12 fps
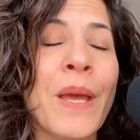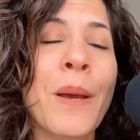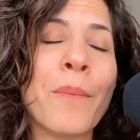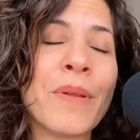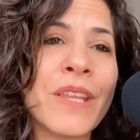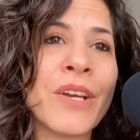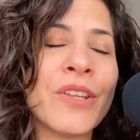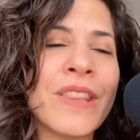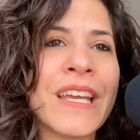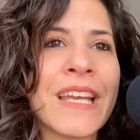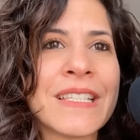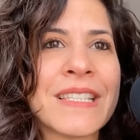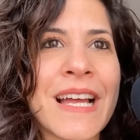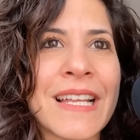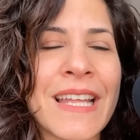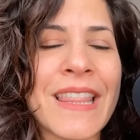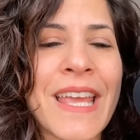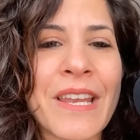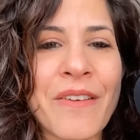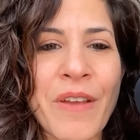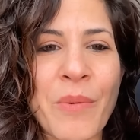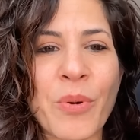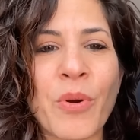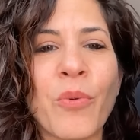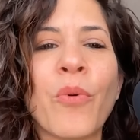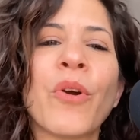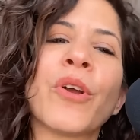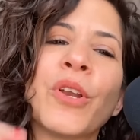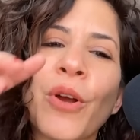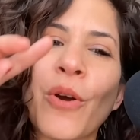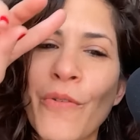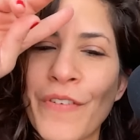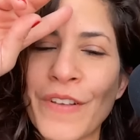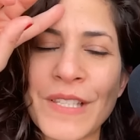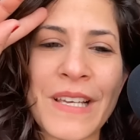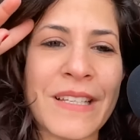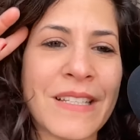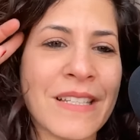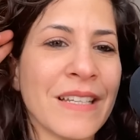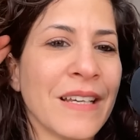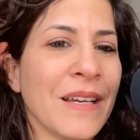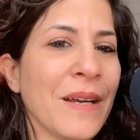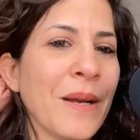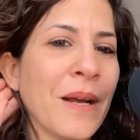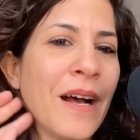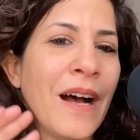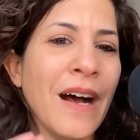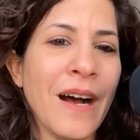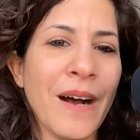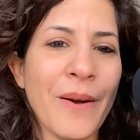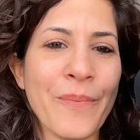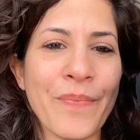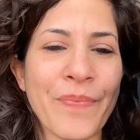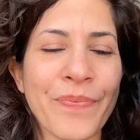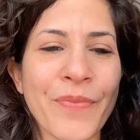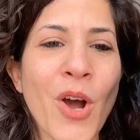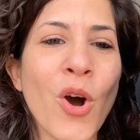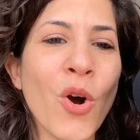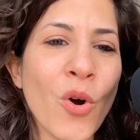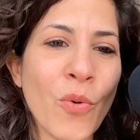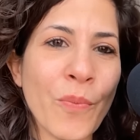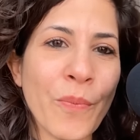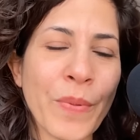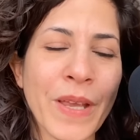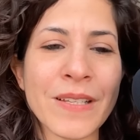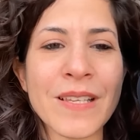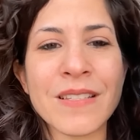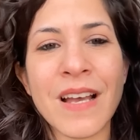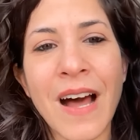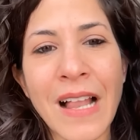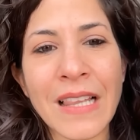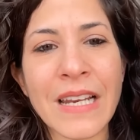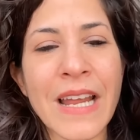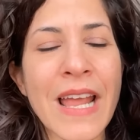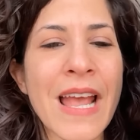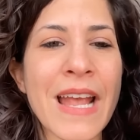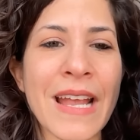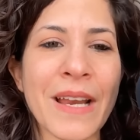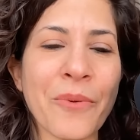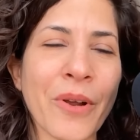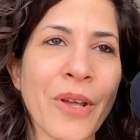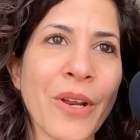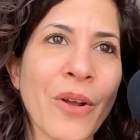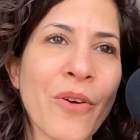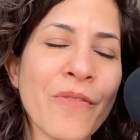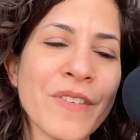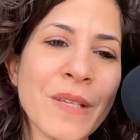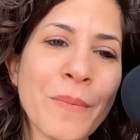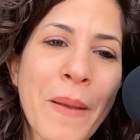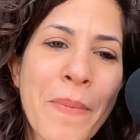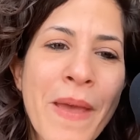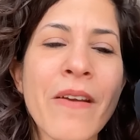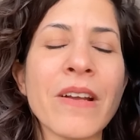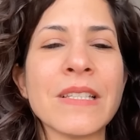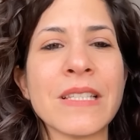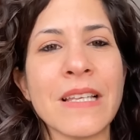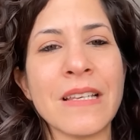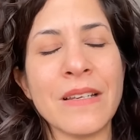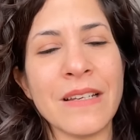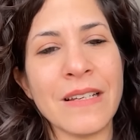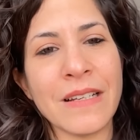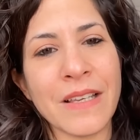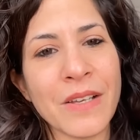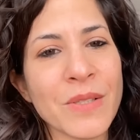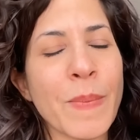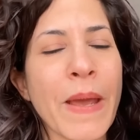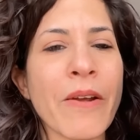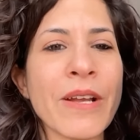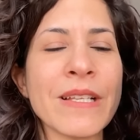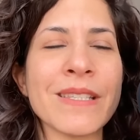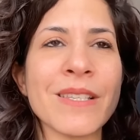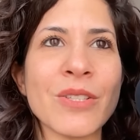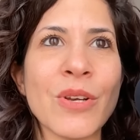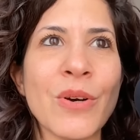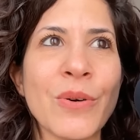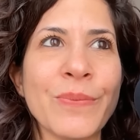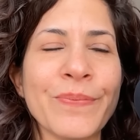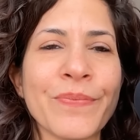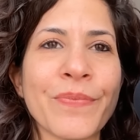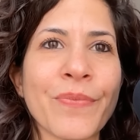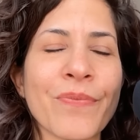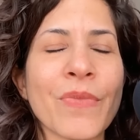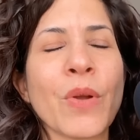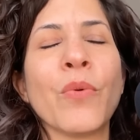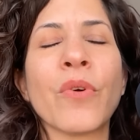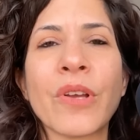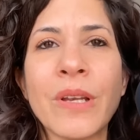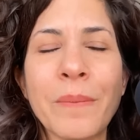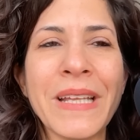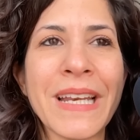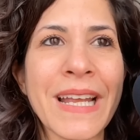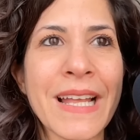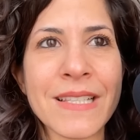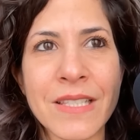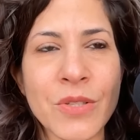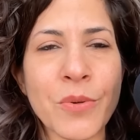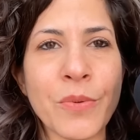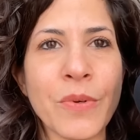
But the good thing is that at the end of April, we're going to go visit um, home because it's a holiday and we're going to go visit my parents and Gil's parents. So we're going to meet again soon.